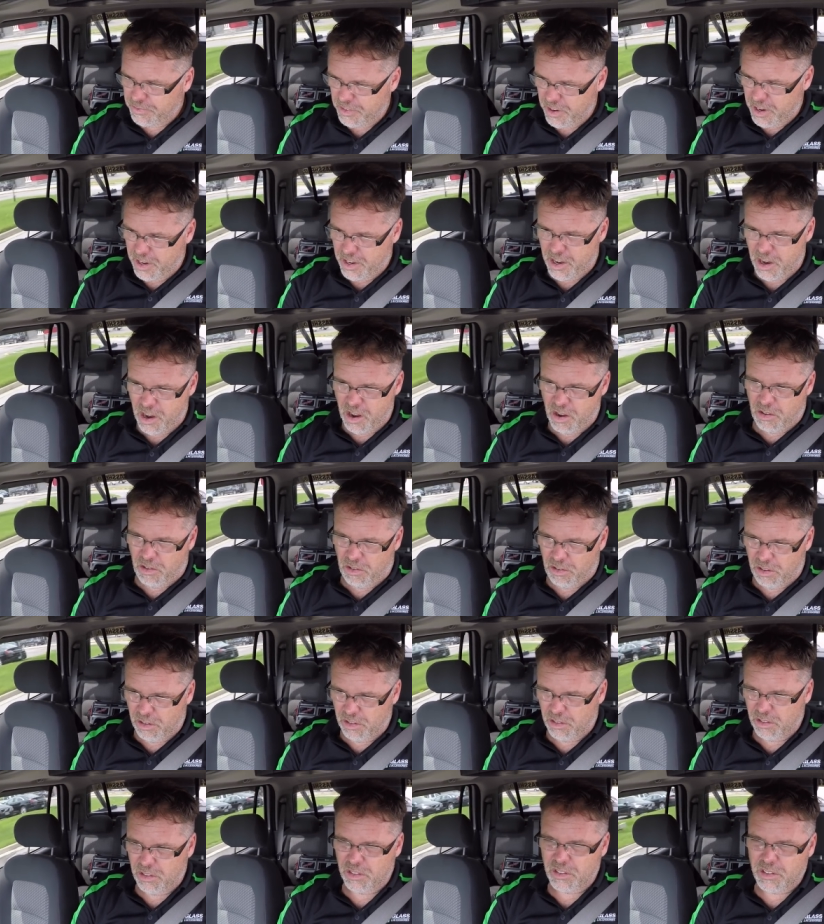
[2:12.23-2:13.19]
Frick no.
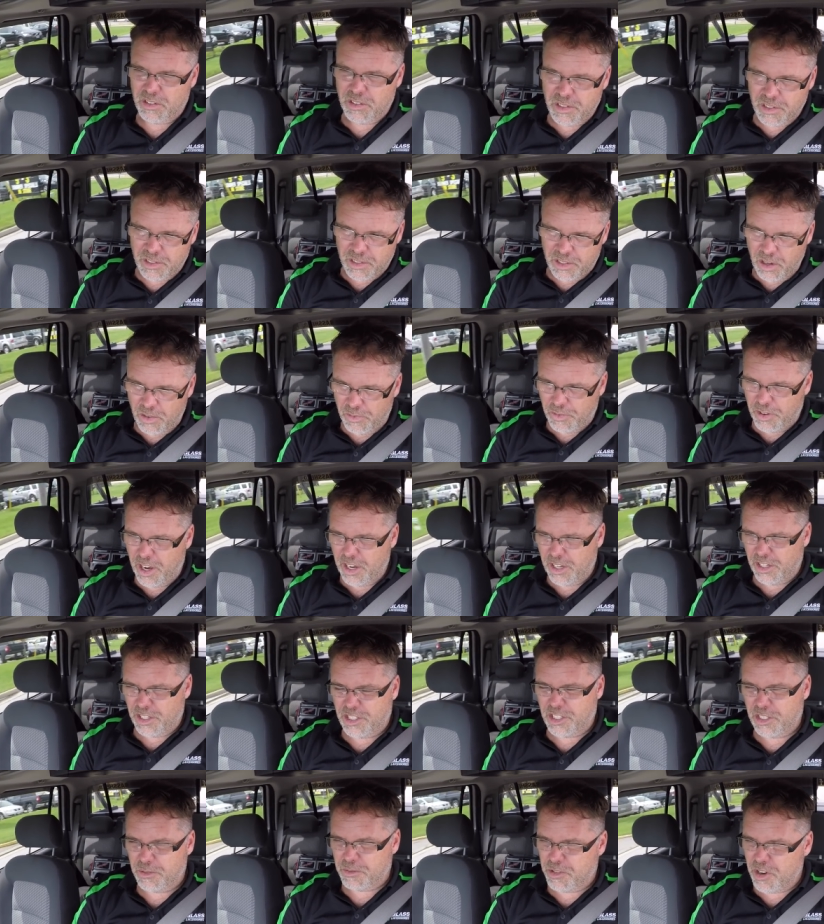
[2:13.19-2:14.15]
Don't forget
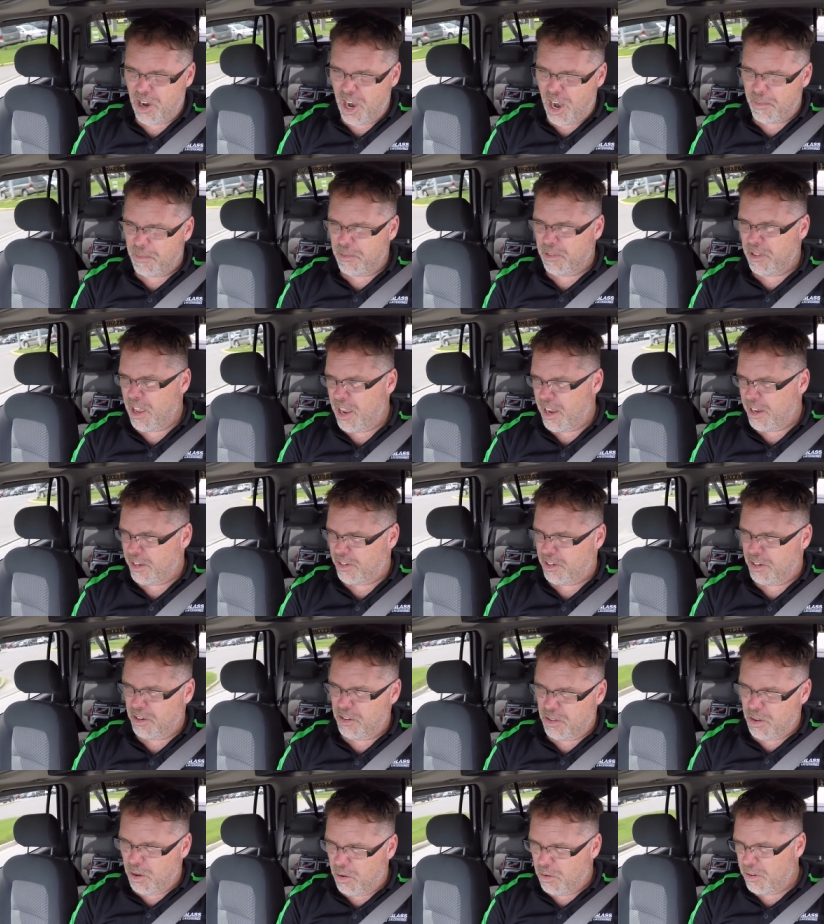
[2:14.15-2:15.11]
to subscribe and like
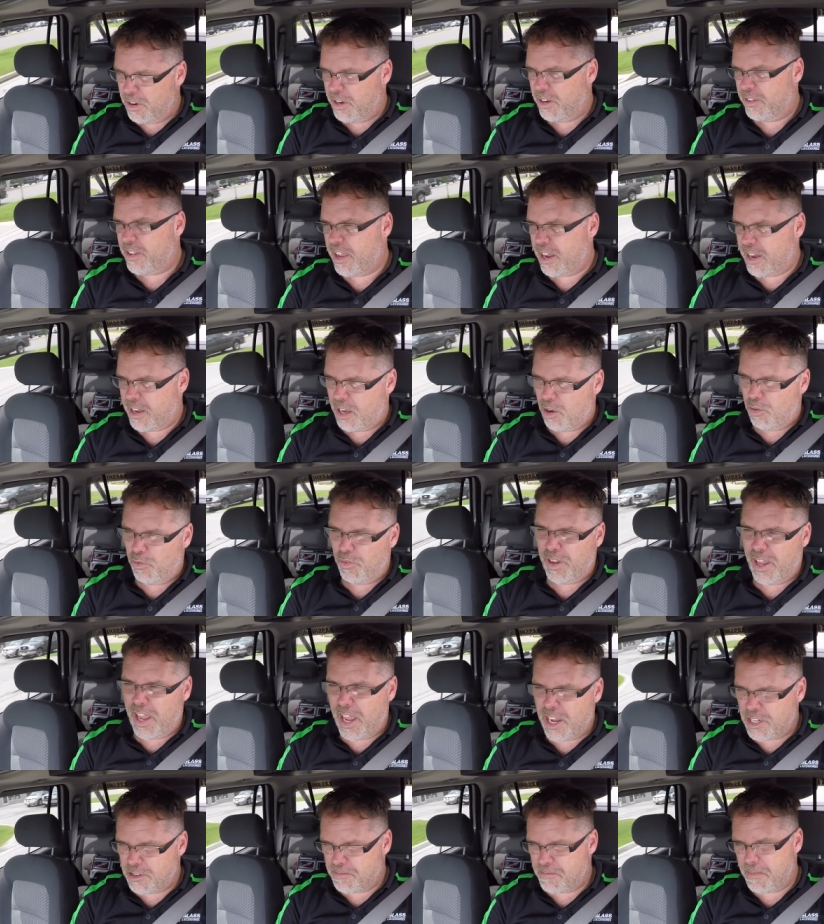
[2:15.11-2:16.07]
too, though, and hit that
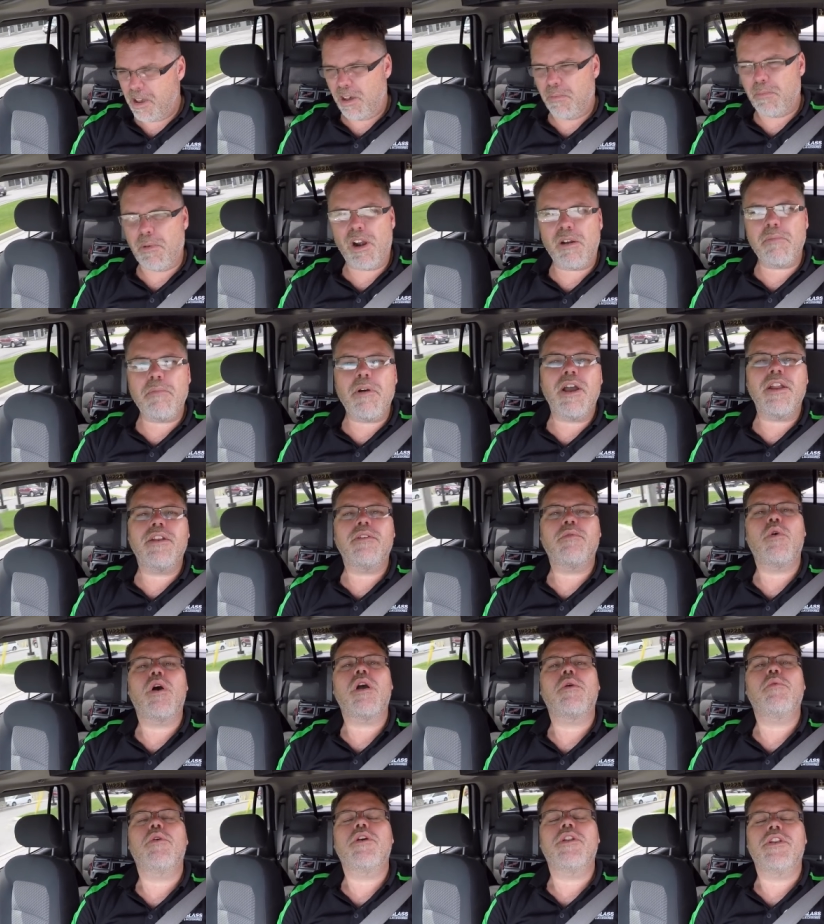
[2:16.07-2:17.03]
notification bell bar button.
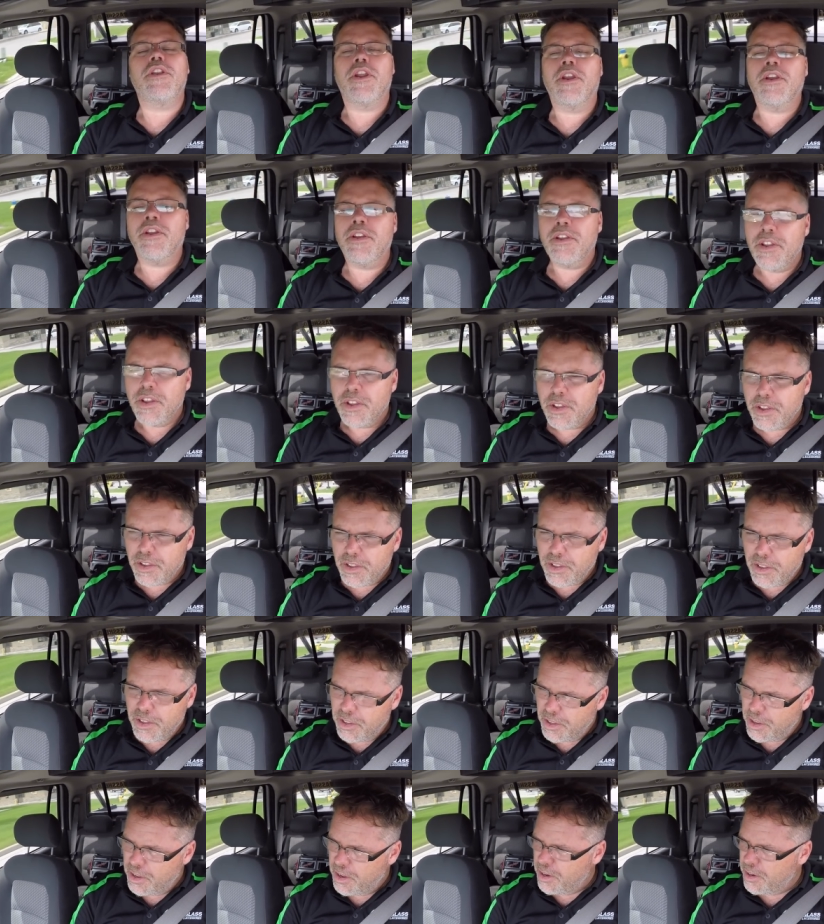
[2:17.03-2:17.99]
Why wouldn't you?
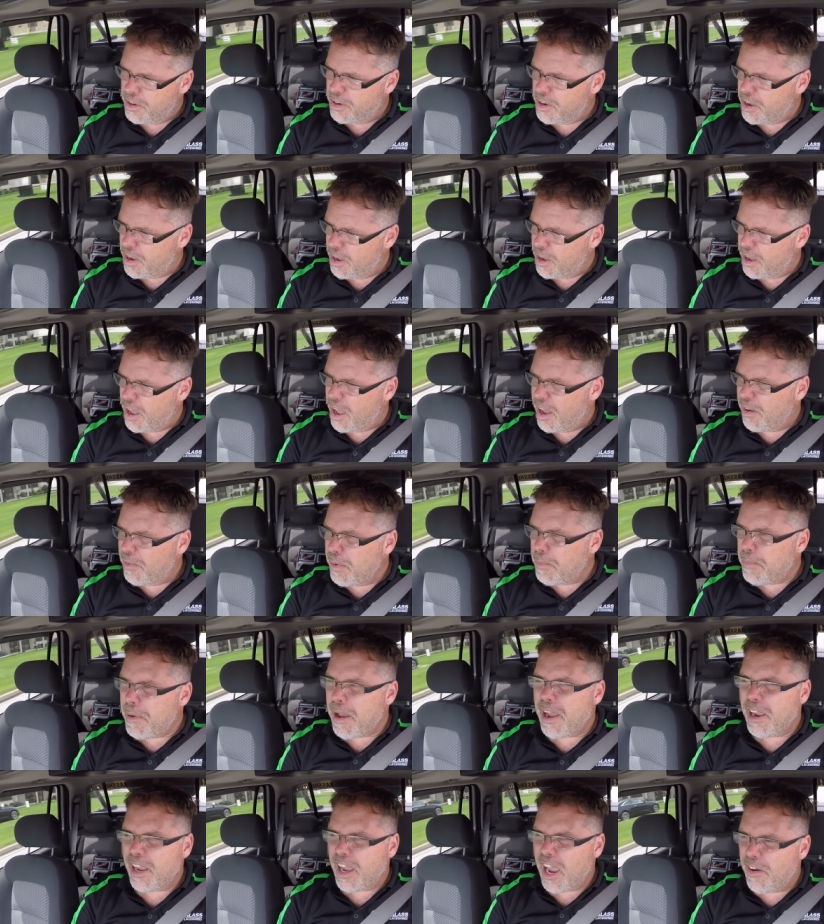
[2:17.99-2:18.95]
And uh, I'll be
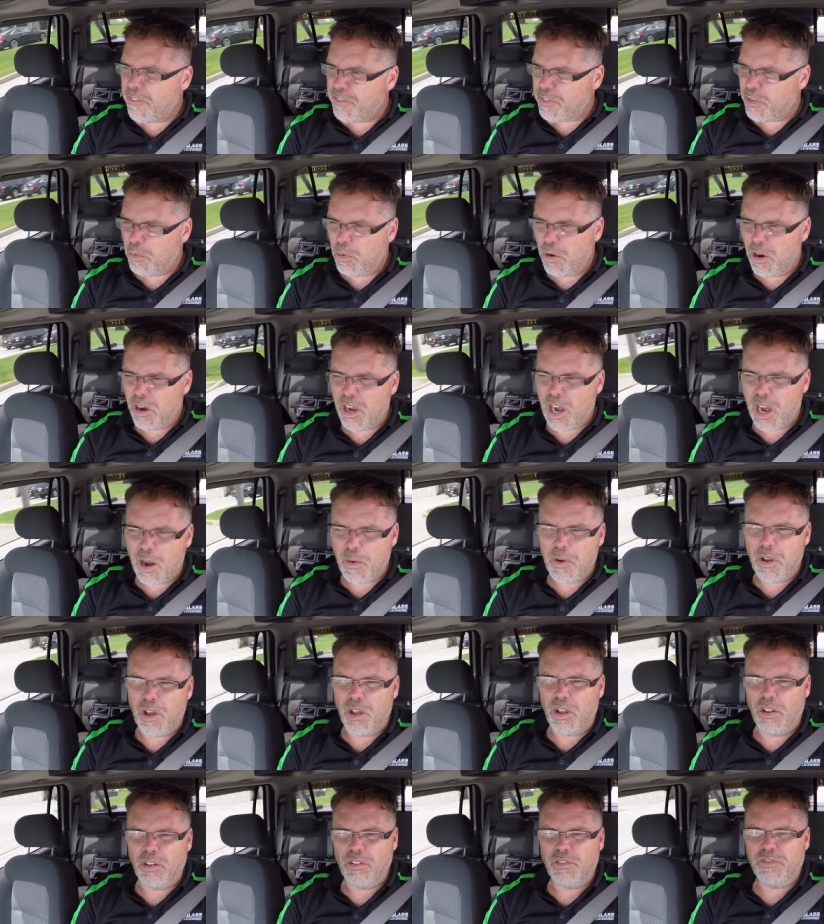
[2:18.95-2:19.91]
back after work. I
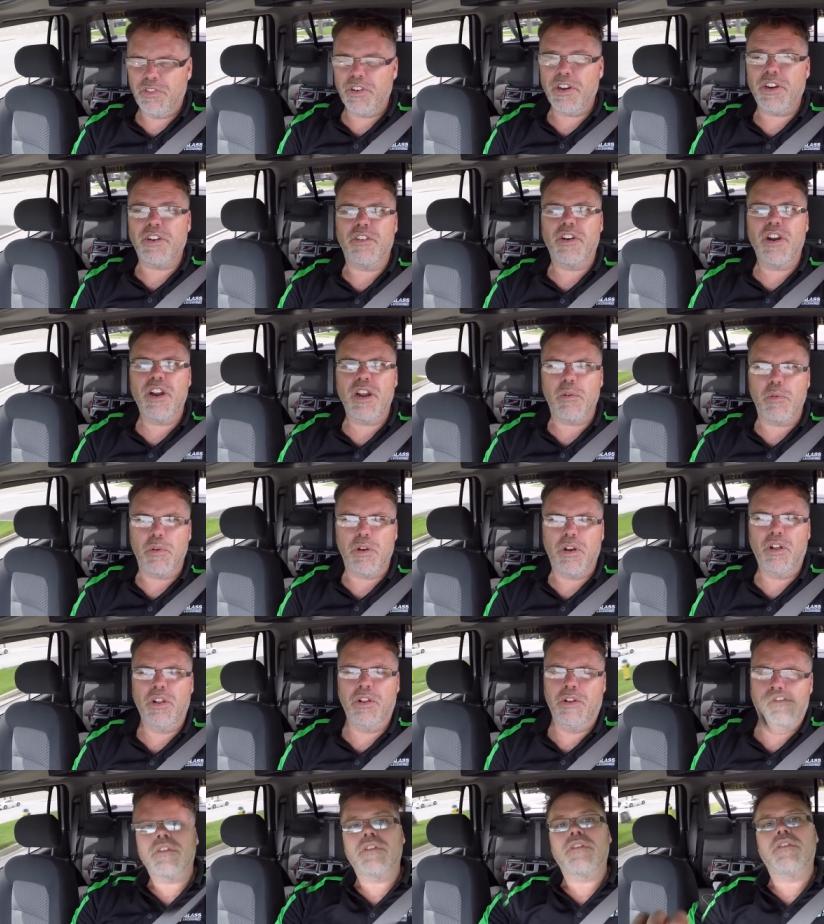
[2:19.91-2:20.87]
will. Freaking right, I will.